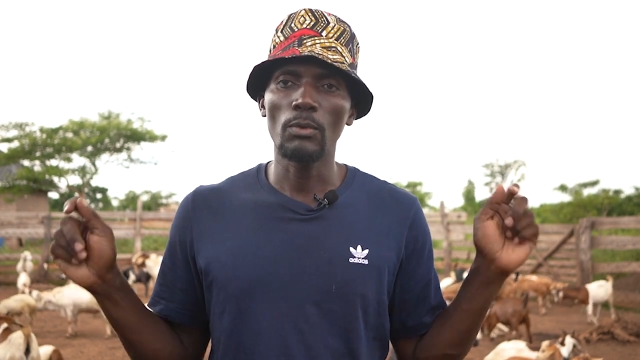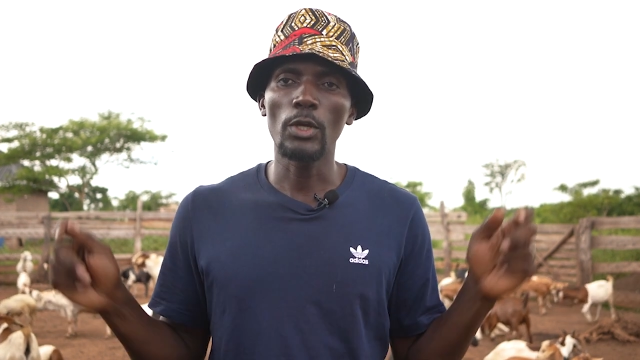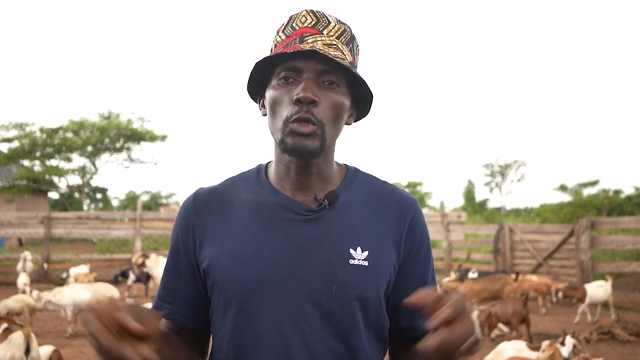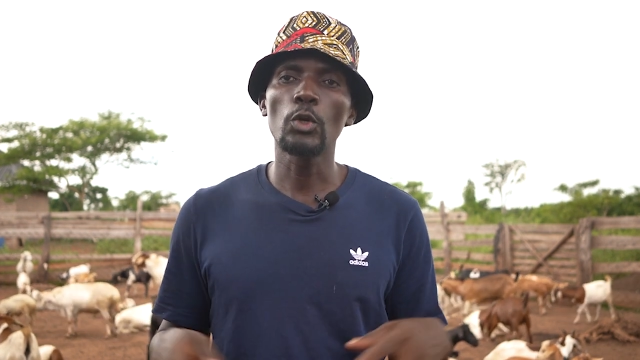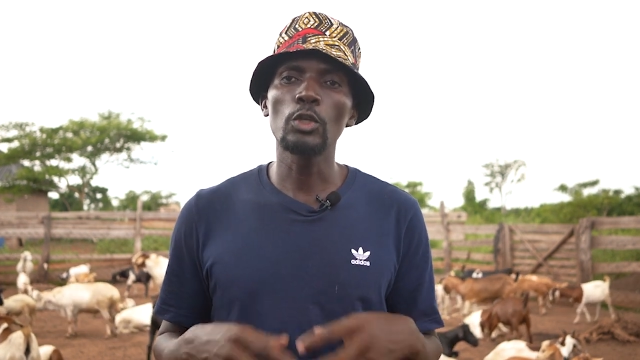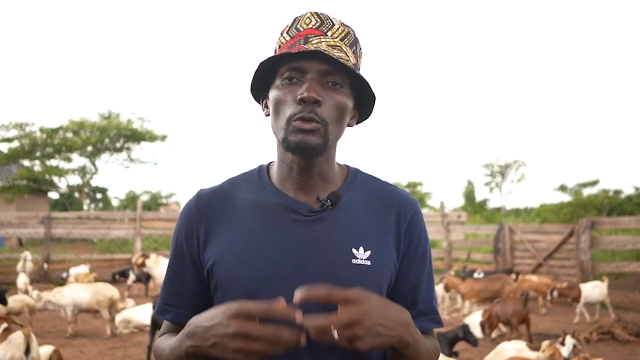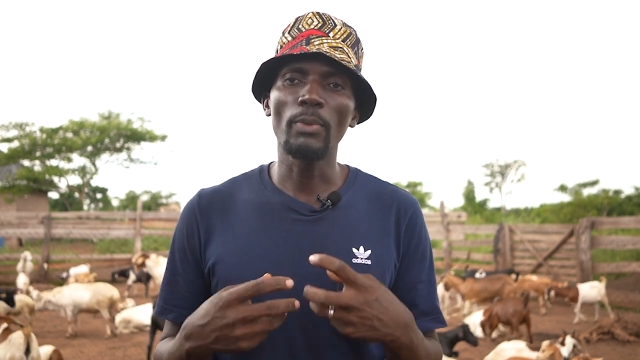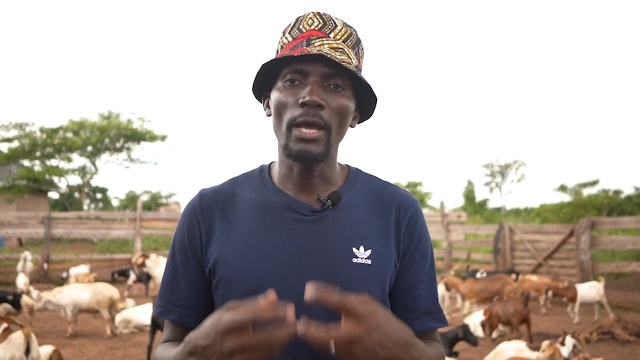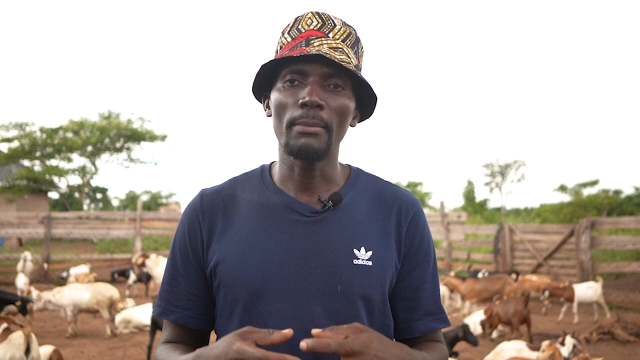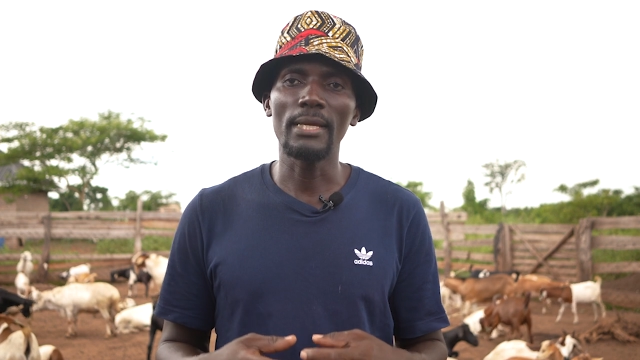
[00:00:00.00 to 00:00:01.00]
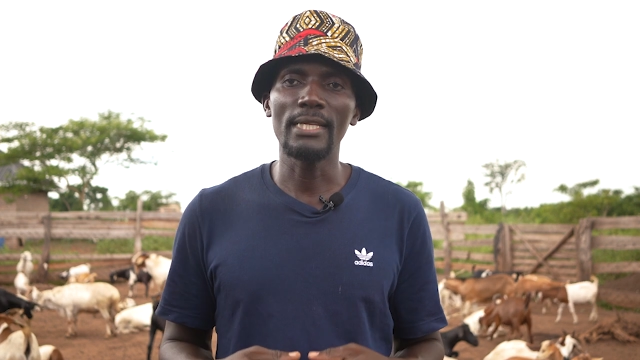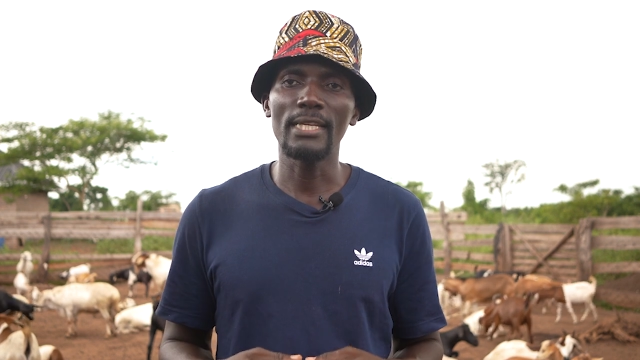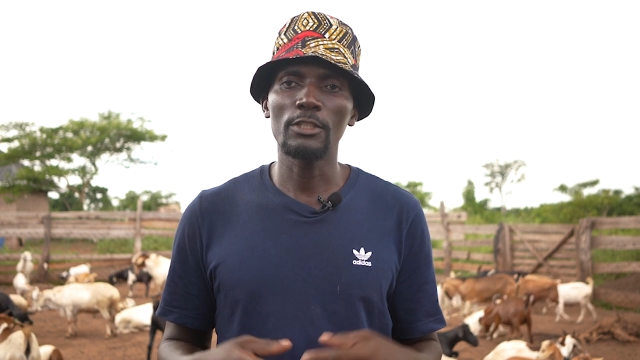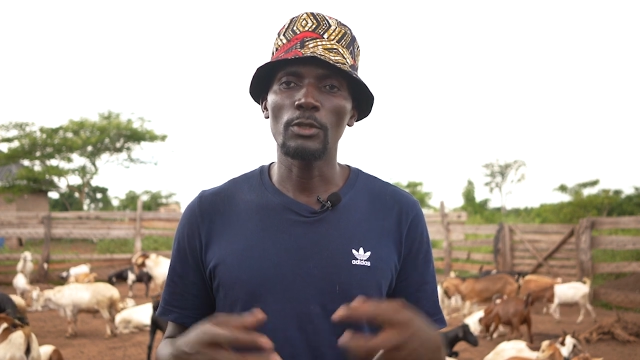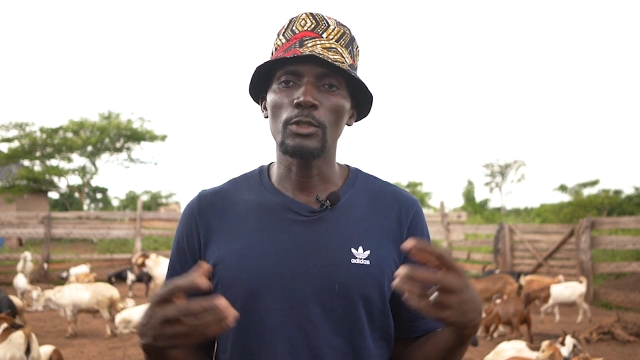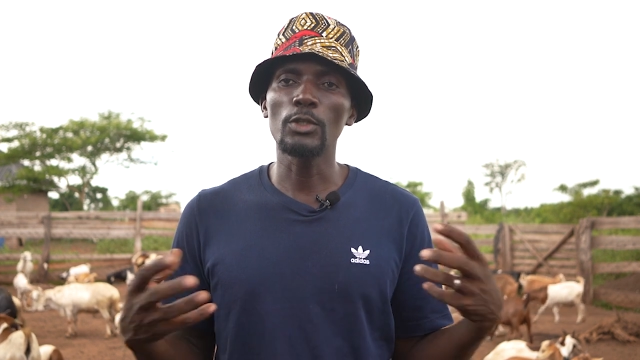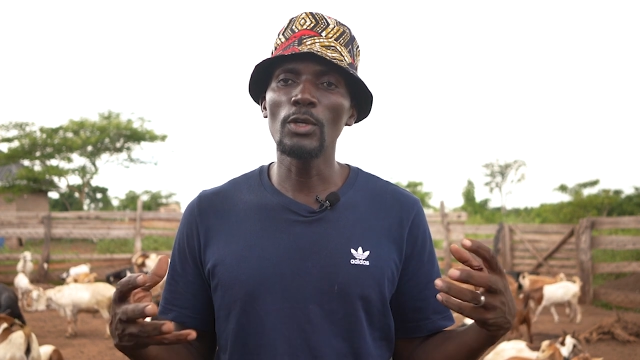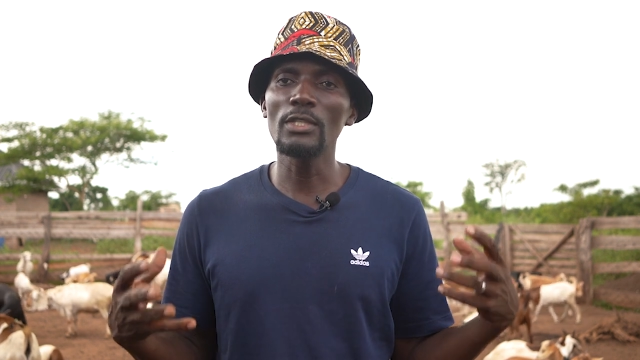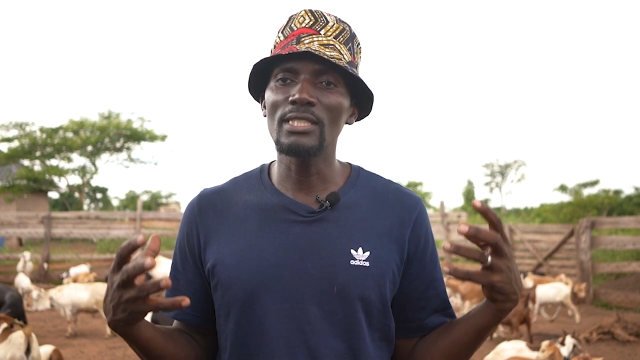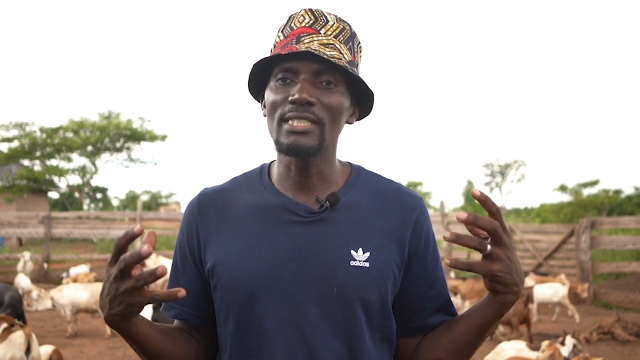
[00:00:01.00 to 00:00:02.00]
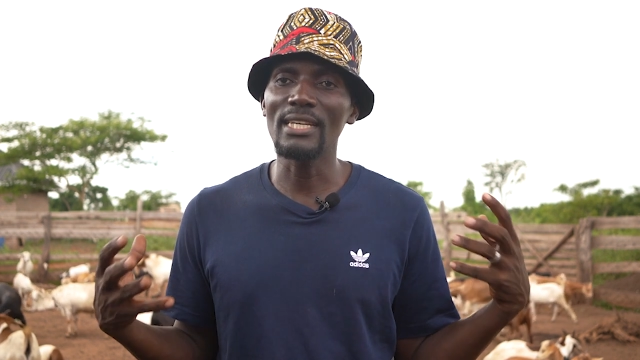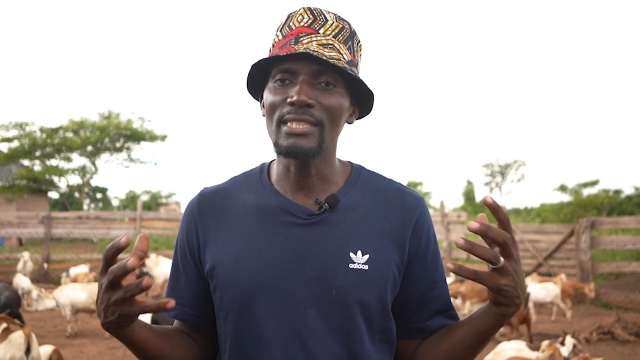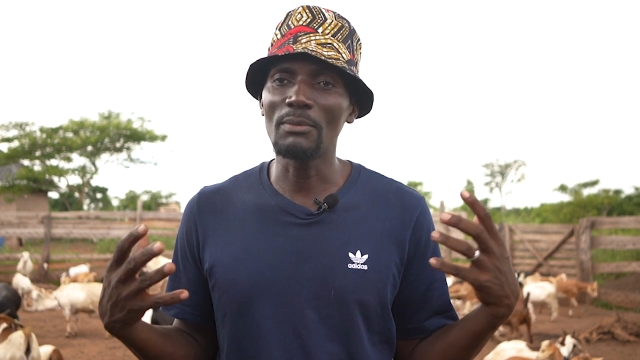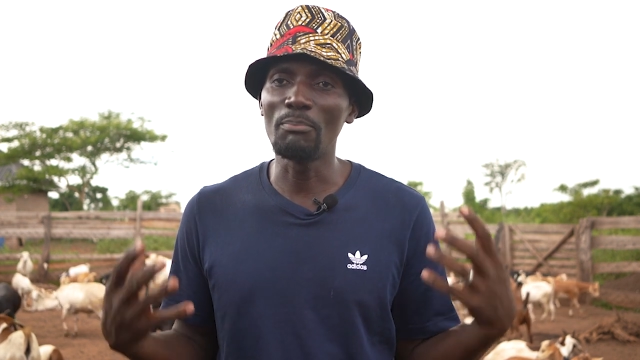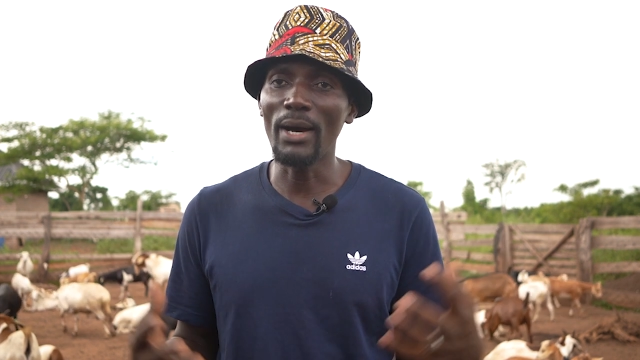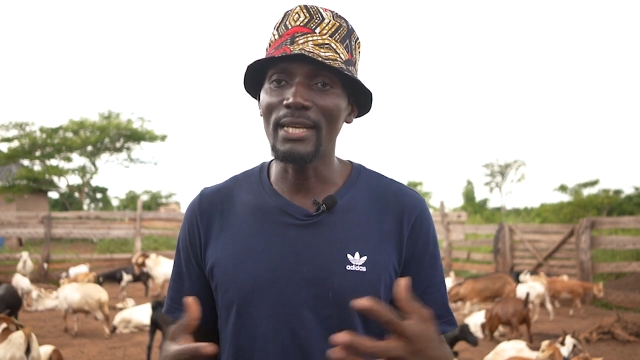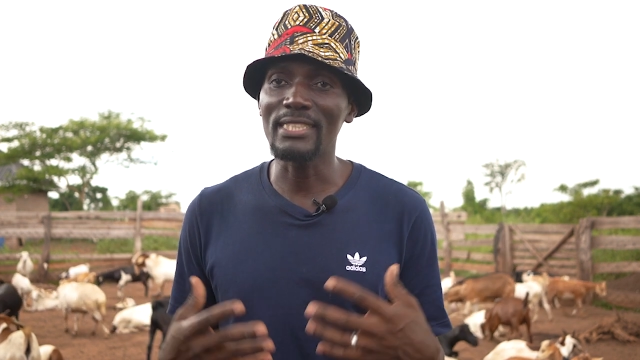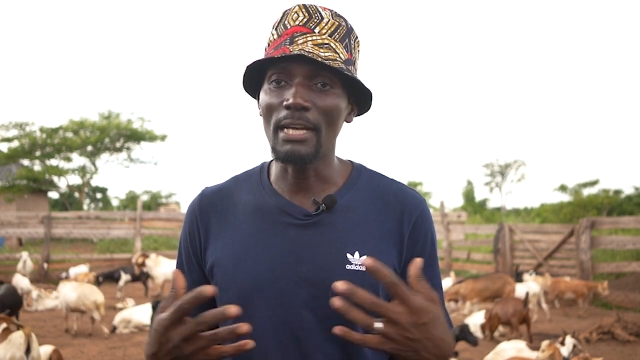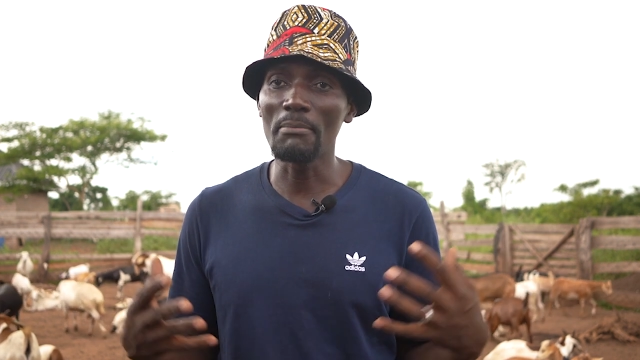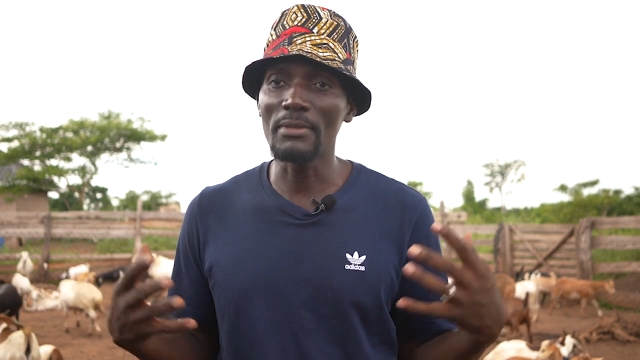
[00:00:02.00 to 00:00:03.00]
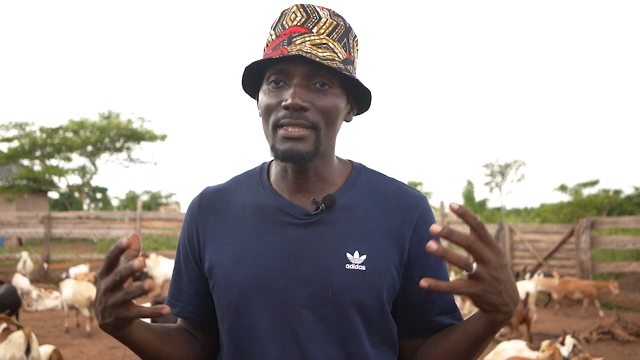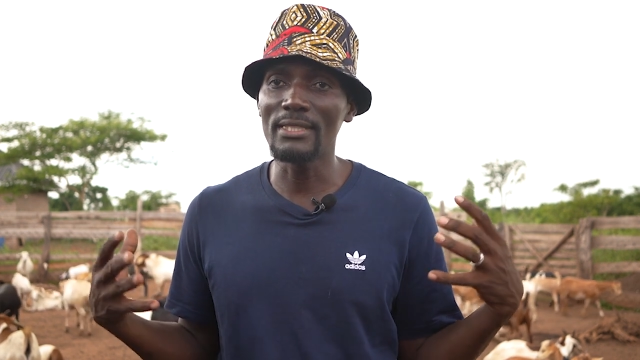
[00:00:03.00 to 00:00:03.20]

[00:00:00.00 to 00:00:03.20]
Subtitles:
when you go to buy medication, don't just buy some